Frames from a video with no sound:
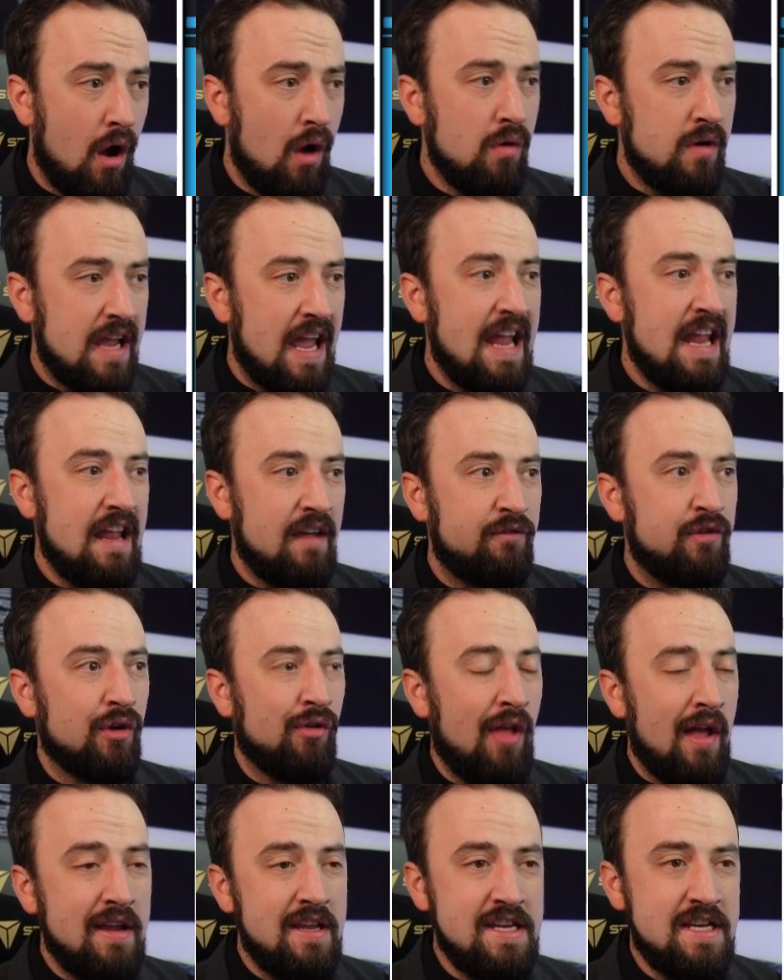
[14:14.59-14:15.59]
Okay, if
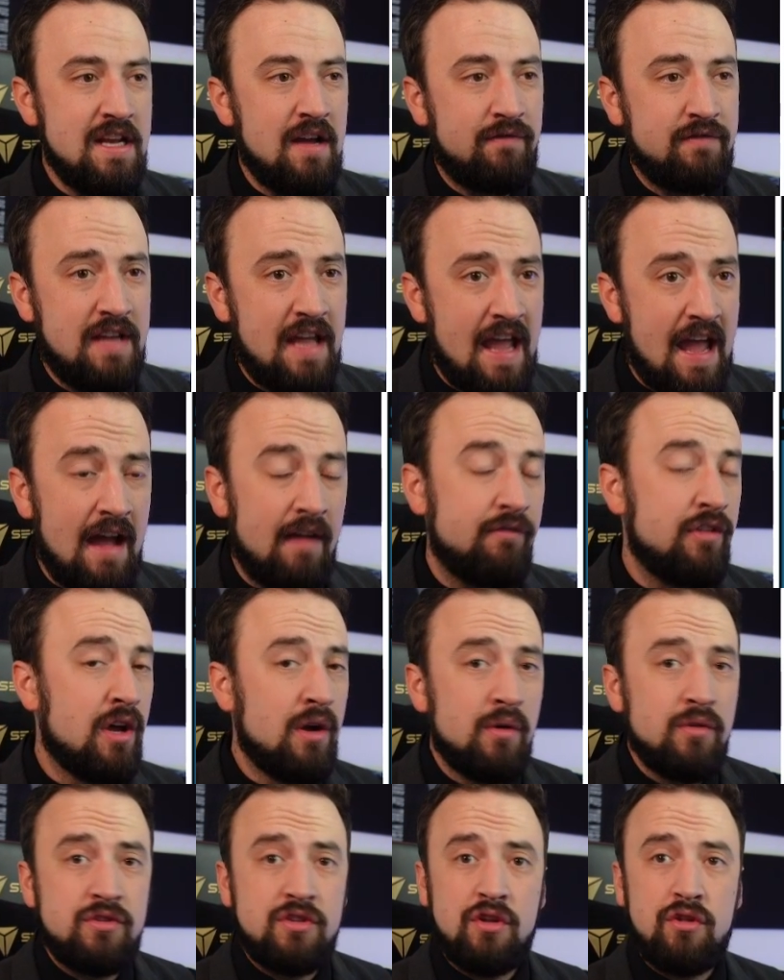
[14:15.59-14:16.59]
you're lucky enough to have
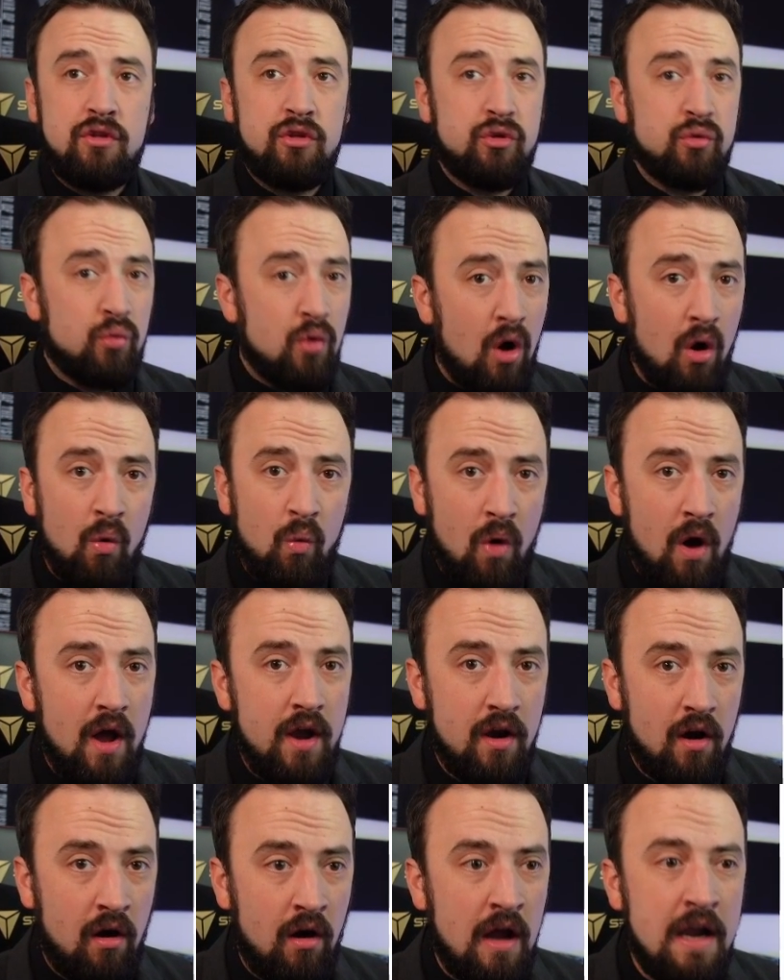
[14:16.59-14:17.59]
those, throw
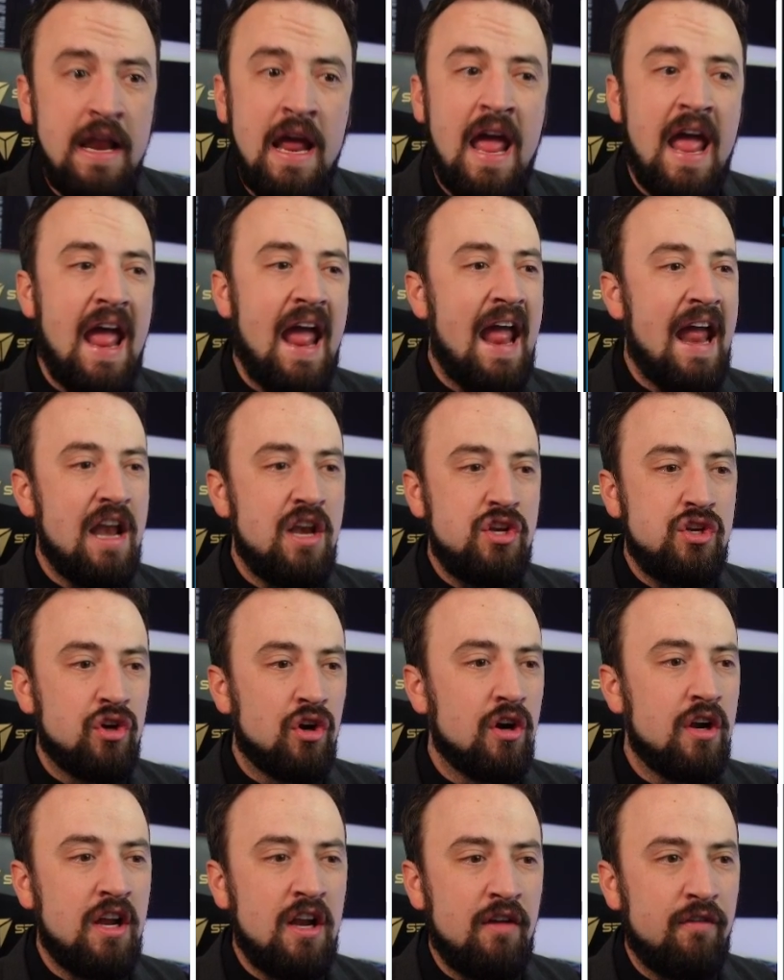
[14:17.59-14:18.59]
one on and
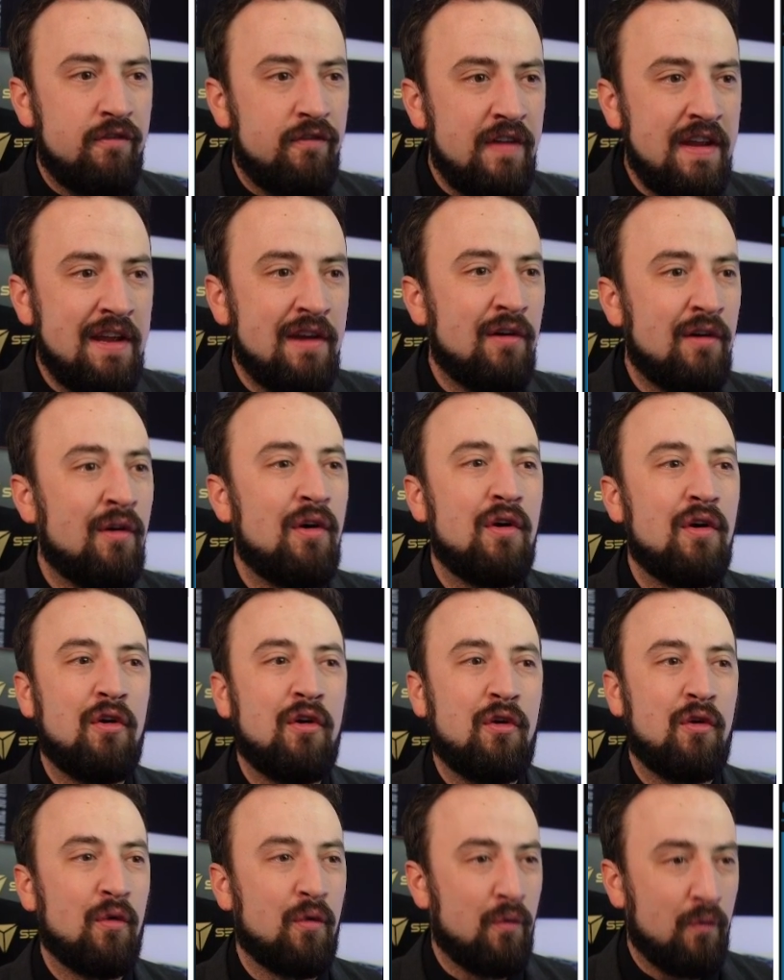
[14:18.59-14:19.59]
you're gonna feel
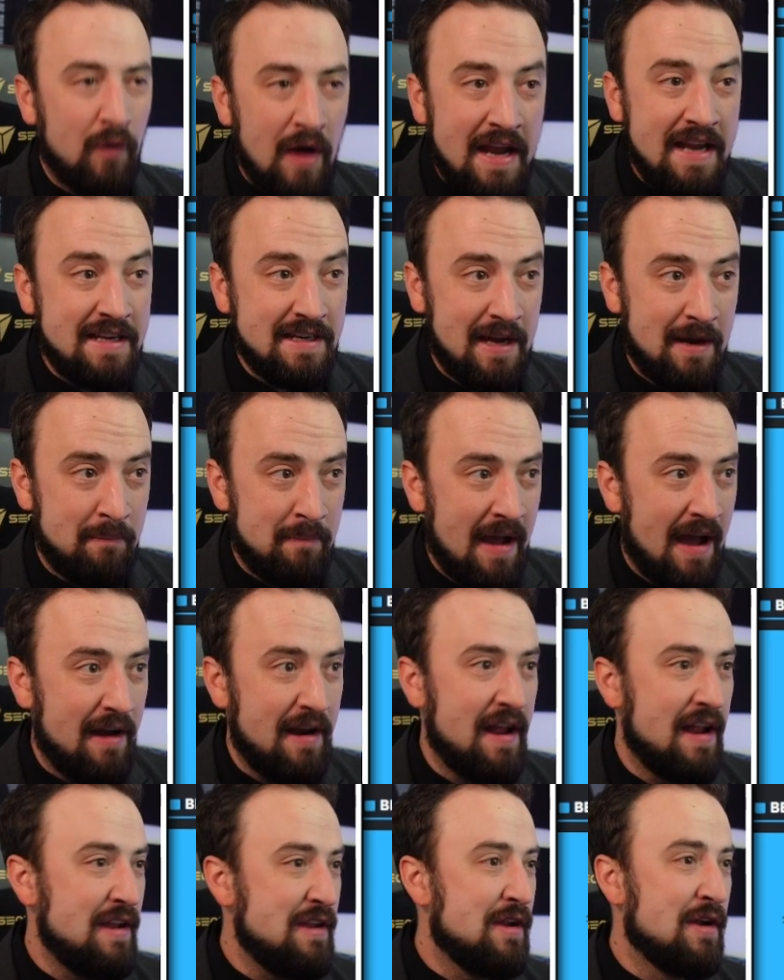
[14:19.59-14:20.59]
great
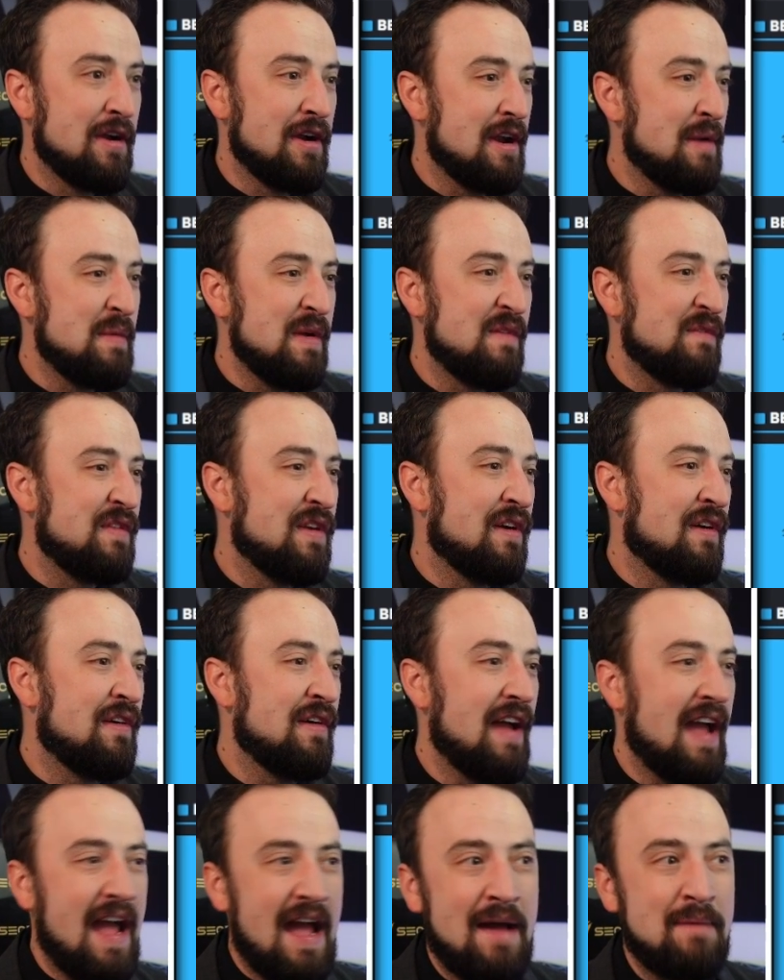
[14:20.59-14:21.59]
about it. You're gonna
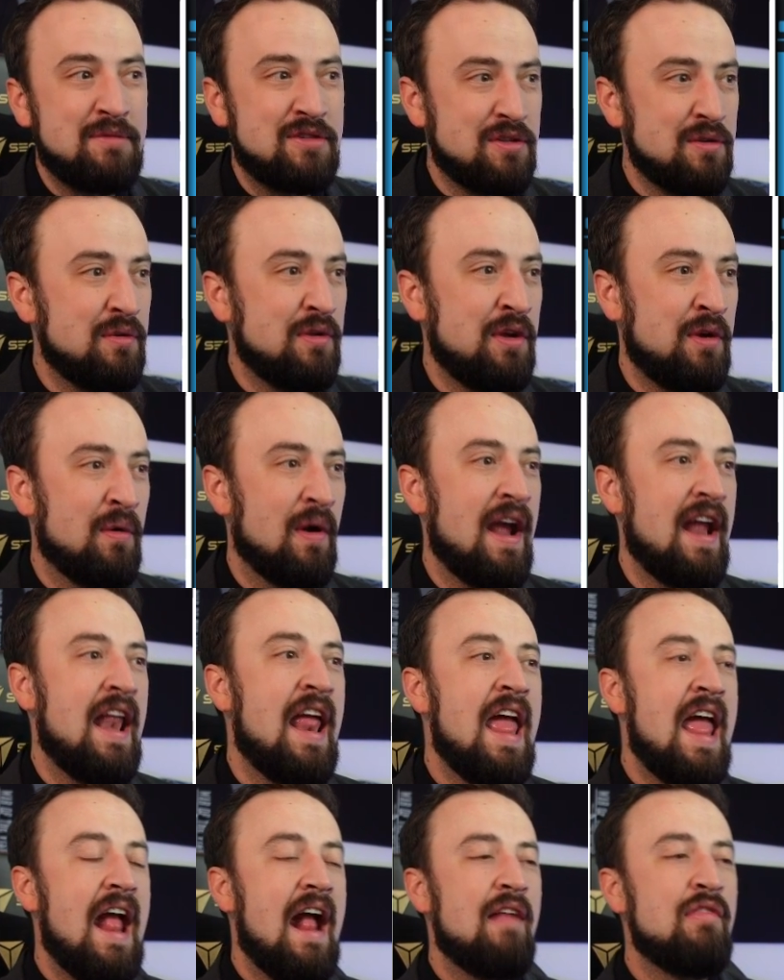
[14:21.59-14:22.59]
feel absolutely great.